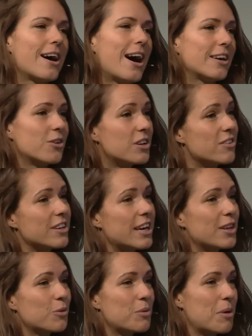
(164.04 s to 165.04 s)
I do this
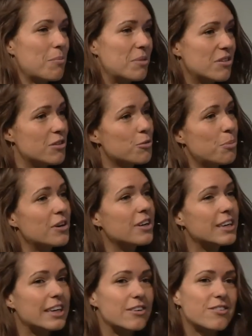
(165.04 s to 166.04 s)
together with my business partner,
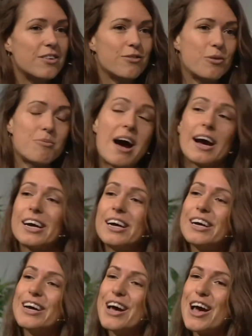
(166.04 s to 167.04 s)
Christian van Mare,
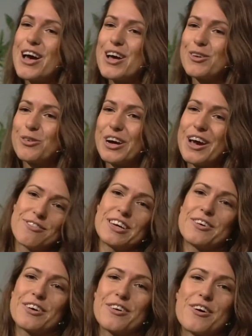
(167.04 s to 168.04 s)
and we're
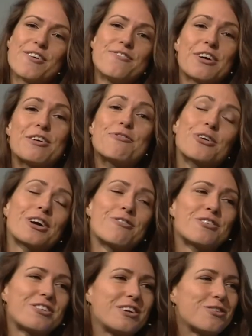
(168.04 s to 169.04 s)
having uh, very far
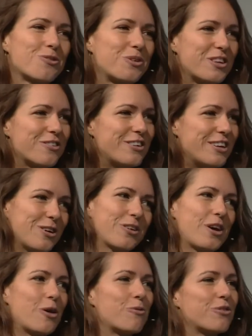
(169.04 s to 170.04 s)
conversations with the CTO
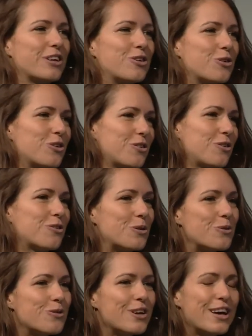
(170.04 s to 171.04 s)
that hopefully joins us
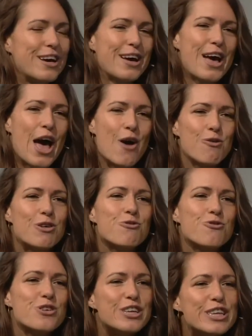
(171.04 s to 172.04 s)
soon. And we
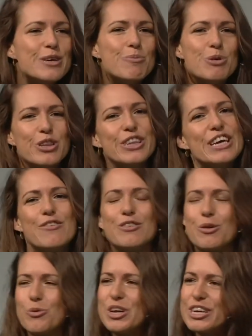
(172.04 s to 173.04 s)
really believe
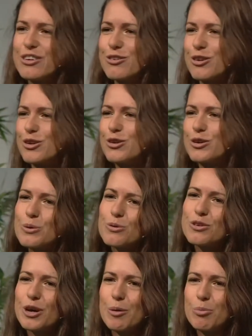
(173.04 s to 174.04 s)
that we can
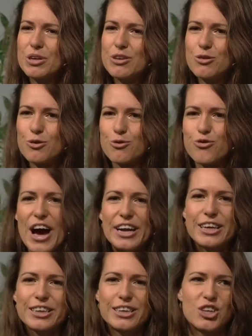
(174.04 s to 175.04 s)
seduce companies to
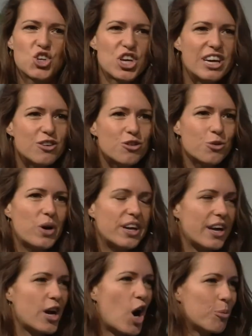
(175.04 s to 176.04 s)
radically change the way
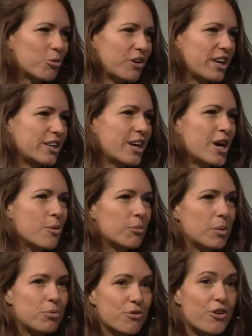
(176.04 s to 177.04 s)
they operate
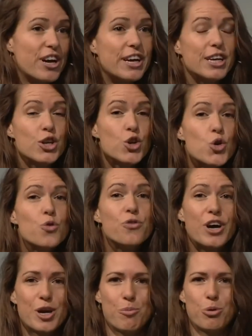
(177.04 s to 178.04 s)
by providing new
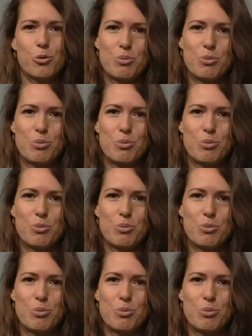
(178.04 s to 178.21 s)
viable